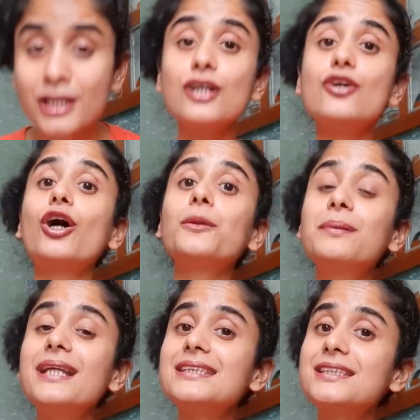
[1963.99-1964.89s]
God
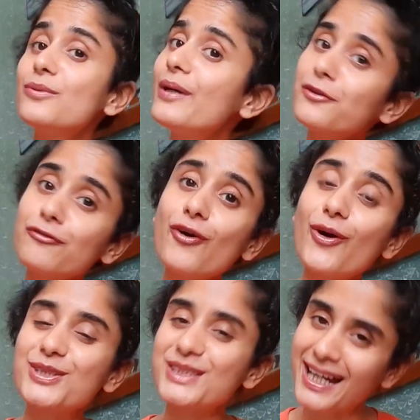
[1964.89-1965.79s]
bless you, and of
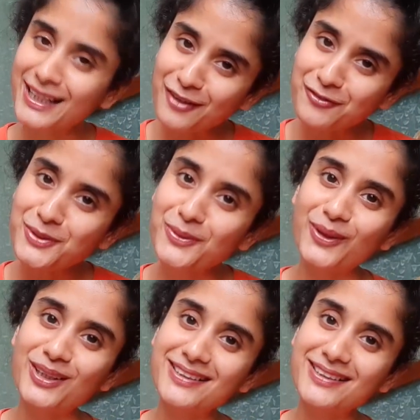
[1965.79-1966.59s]
course, I love you all.